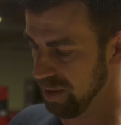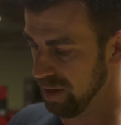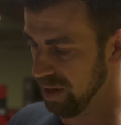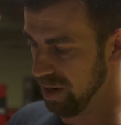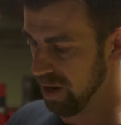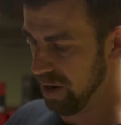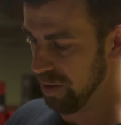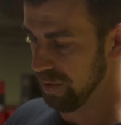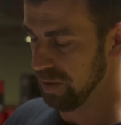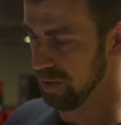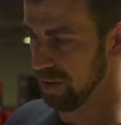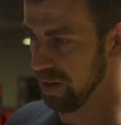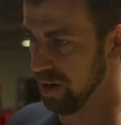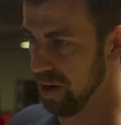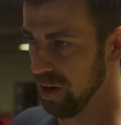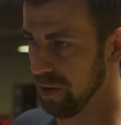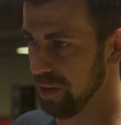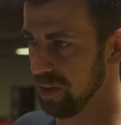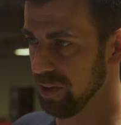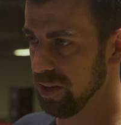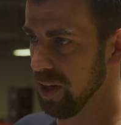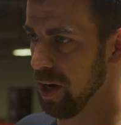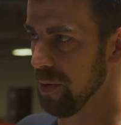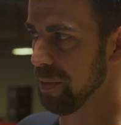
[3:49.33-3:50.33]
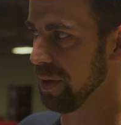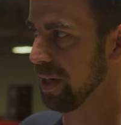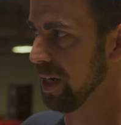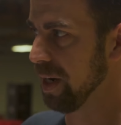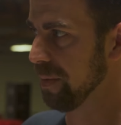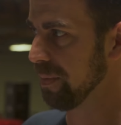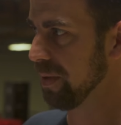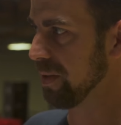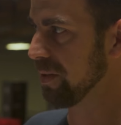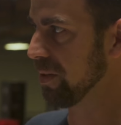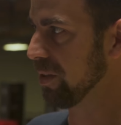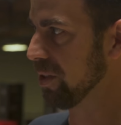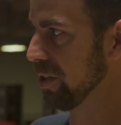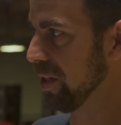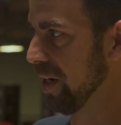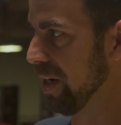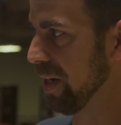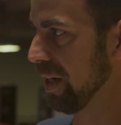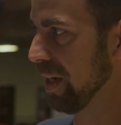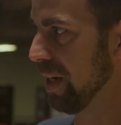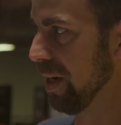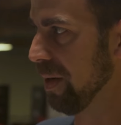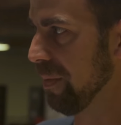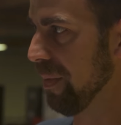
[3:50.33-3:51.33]
all these helmet companies are trying
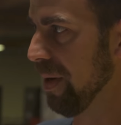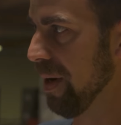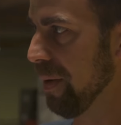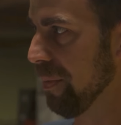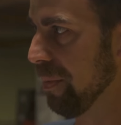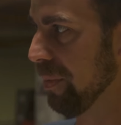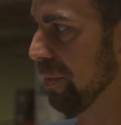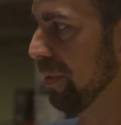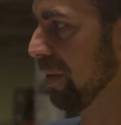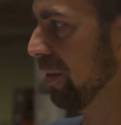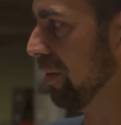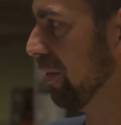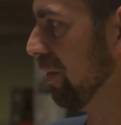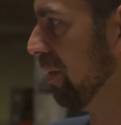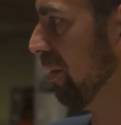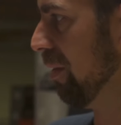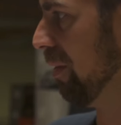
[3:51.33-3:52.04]
to come up with,